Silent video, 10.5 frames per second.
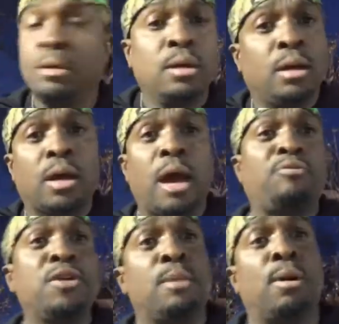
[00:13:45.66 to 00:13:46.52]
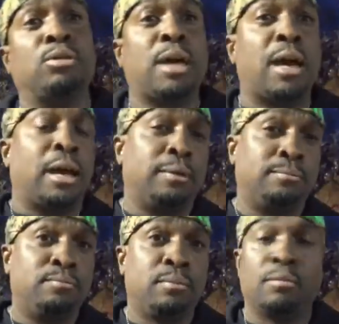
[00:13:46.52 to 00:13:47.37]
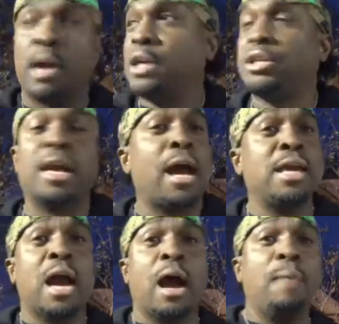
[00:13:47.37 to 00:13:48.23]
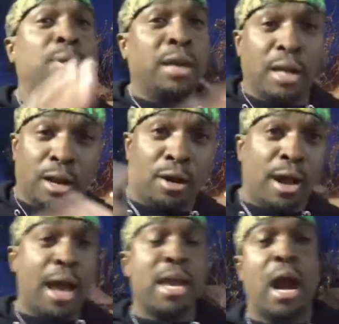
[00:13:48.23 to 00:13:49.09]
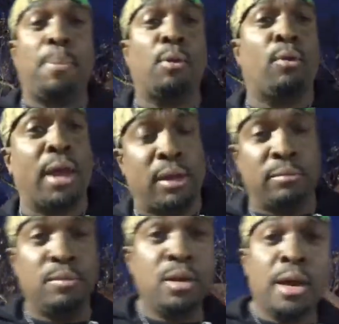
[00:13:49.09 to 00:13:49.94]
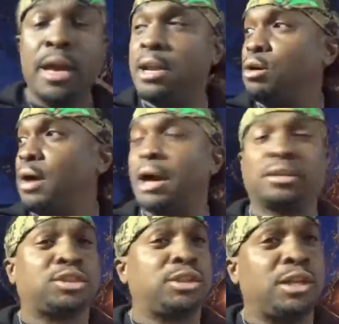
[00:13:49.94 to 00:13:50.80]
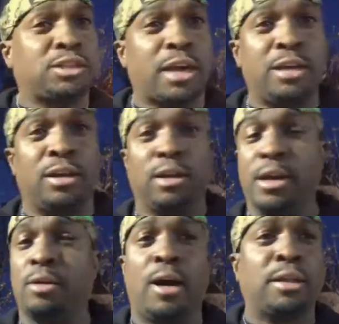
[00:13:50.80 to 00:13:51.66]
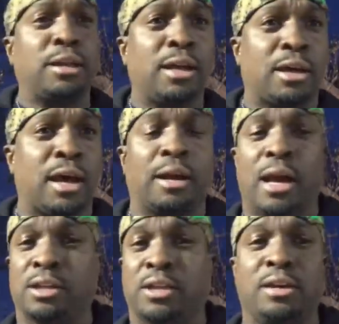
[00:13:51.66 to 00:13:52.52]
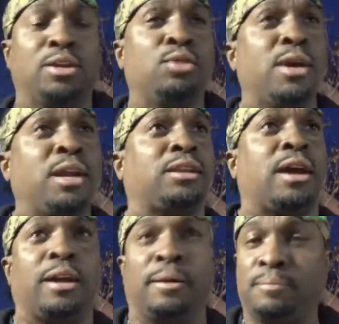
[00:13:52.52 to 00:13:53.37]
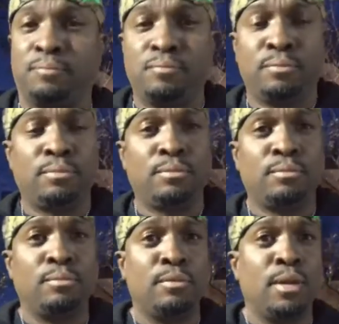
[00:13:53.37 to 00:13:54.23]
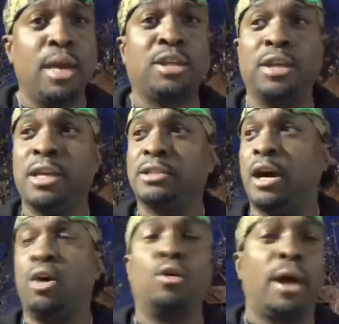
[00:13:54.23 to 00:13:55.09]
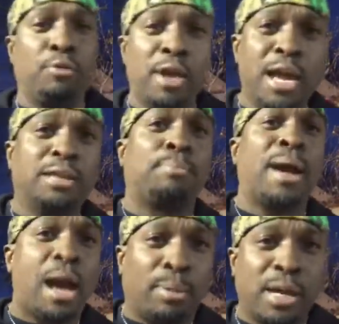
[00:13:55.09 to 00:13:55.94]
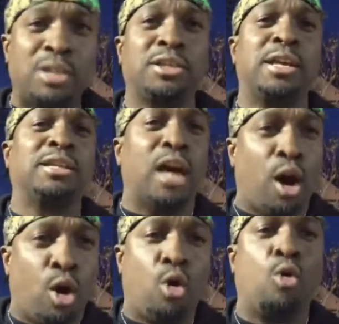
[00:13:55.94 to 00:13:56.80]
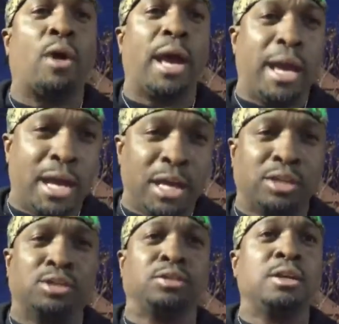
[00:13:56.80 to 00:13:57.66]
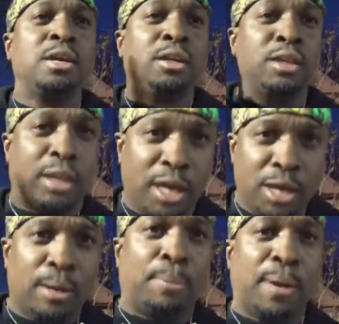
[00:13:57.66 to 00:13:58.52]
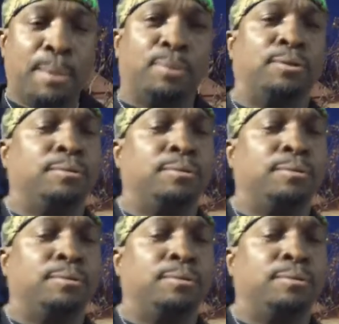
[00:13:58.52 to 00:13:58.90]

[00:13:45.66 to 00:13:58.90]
I fear the Most High. I see I'm beginning to learn how he operates. He don't have to send Satan. He don't have to allow Satan to do anything. He sent his own. Read the Bible. He sent his own angels to kill people.